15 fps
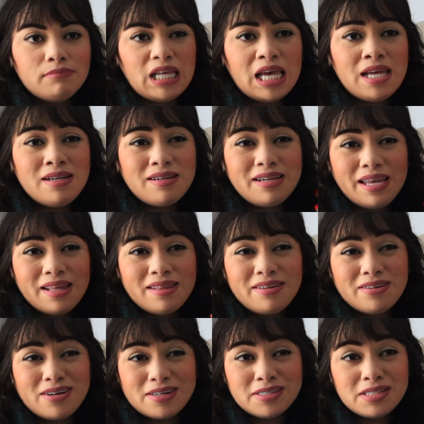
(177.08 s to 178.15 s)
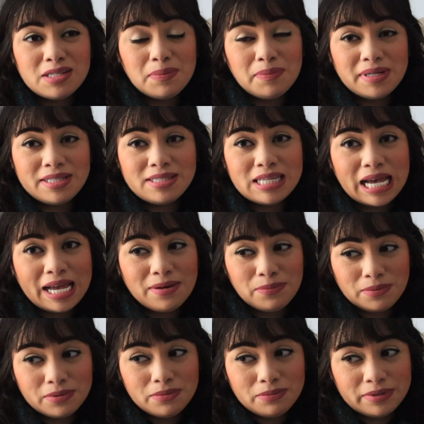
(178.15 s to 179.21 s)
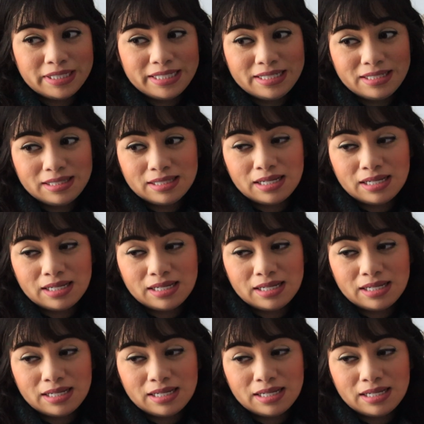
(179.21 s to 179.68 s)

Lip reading: again, there are some months I will read.